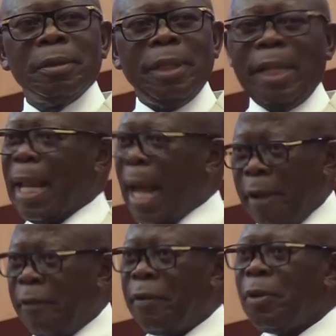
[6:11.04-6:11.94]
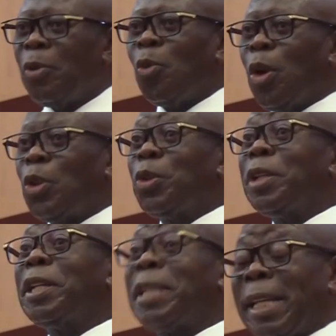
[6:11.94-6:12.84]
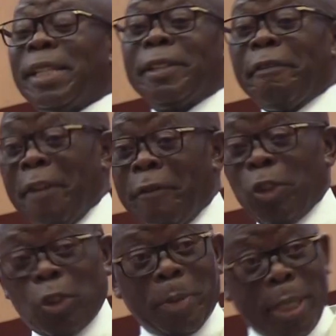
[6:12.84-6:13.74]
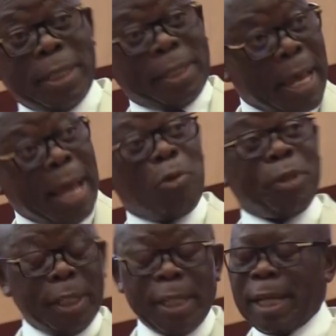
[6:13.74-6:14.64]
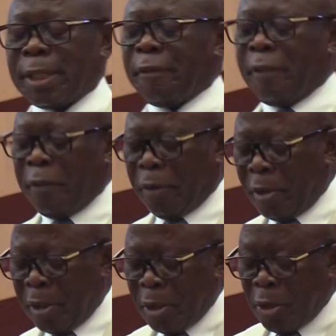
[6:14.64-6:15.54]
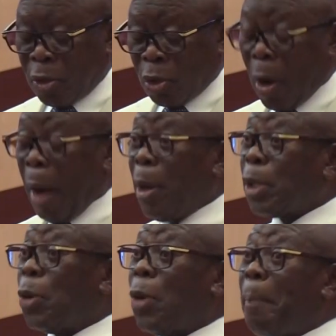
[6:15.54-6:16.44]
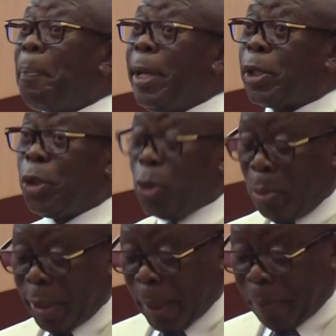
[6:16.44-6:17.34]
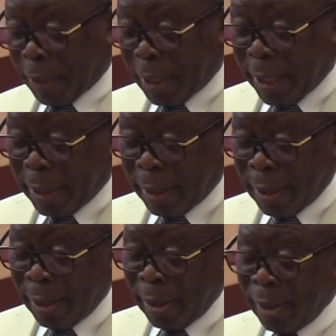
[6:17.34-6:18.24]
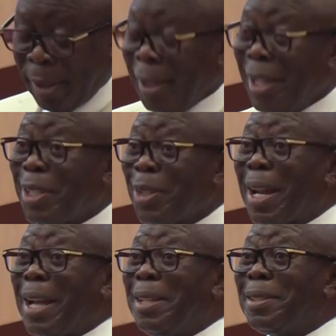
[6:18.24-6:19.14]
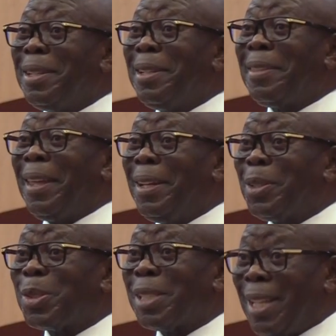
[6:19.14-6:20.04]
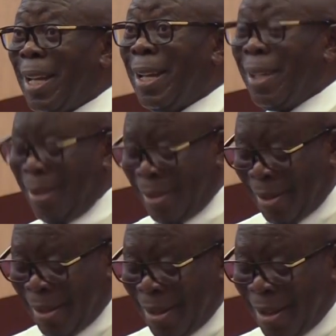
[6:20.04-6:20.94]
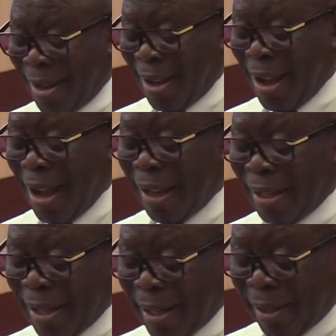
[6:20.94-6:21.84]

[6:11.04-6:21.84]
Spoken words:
In life, what you do think is a favor, somebody else will see it as a favor. So I want to appeal to you, Mr. President. It's not an easy thing to sit there and